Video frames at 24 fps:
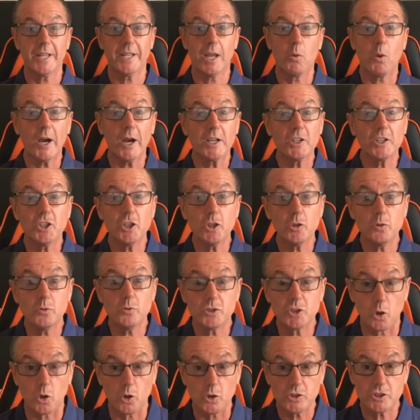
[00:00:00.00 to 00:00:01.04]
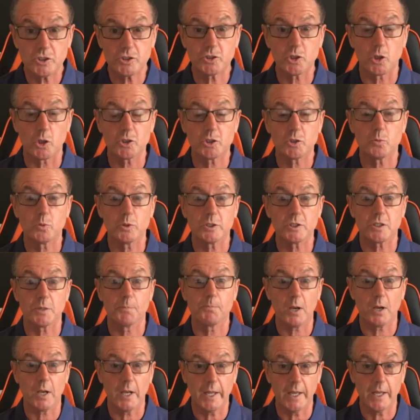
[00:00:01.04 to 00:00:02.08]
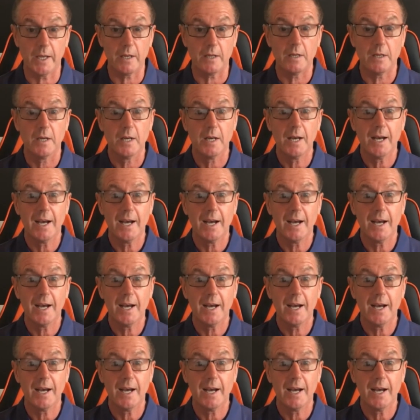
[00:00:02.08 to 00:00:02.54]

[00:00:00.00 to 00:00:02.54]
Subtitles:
Now I knew Judge. Judge was a player